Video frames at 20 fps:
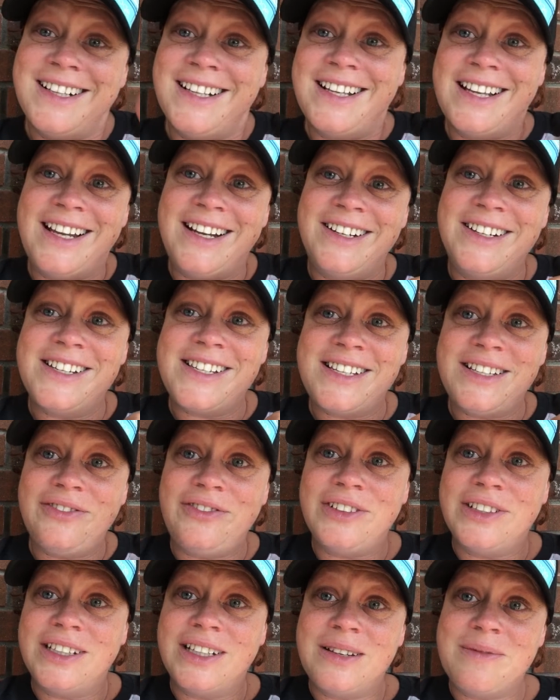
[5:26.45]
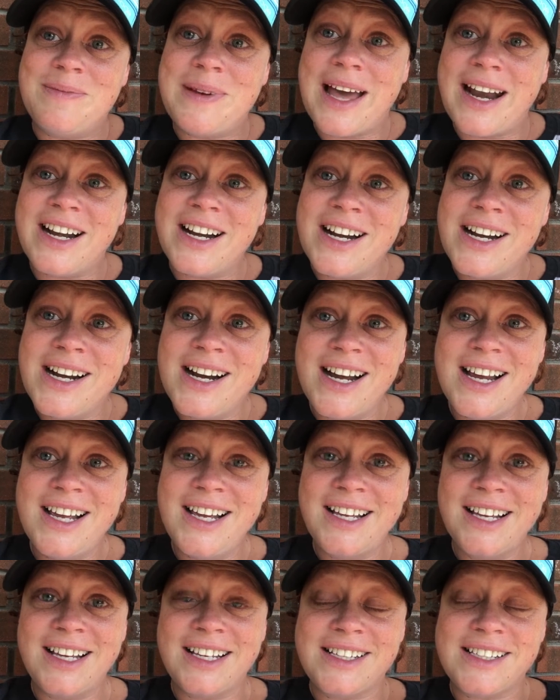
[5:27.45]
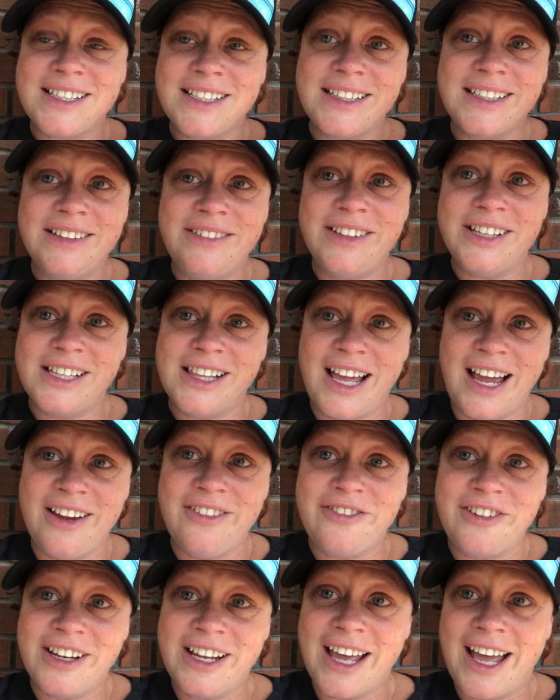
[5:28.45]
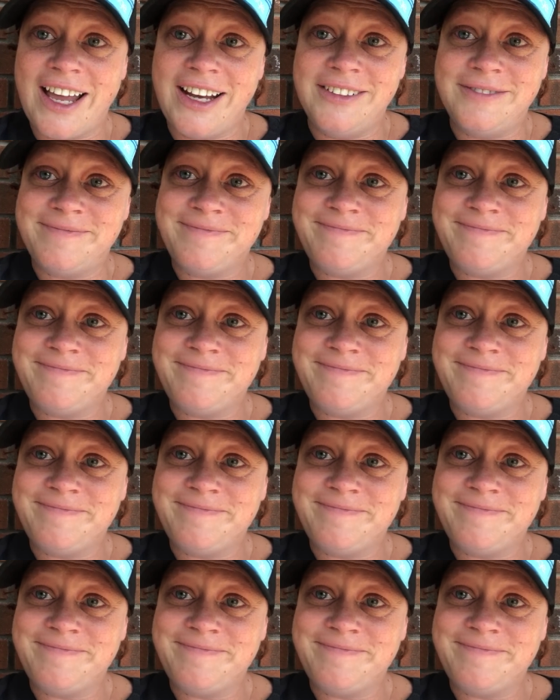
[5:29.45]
here's to feeling better and to living life again.